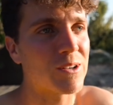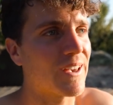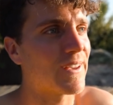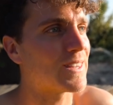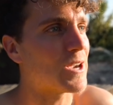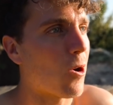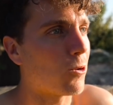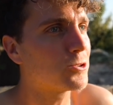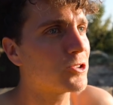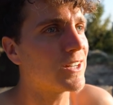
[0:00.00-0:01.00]
It's like the
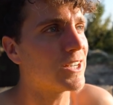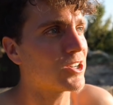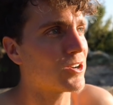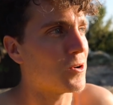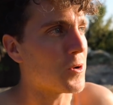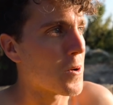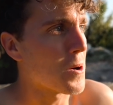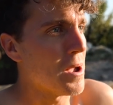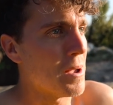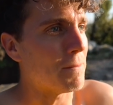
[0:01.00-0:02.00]
old traditional
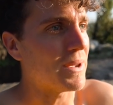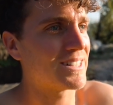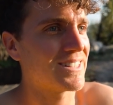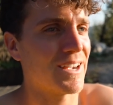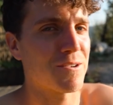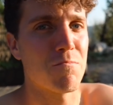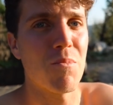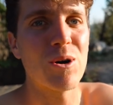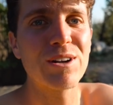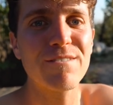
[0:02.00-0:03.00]
meets like
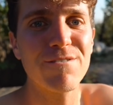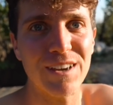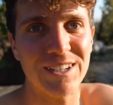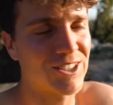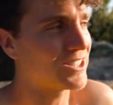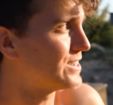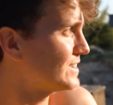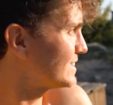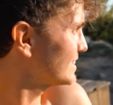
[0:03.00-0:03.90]
modern features.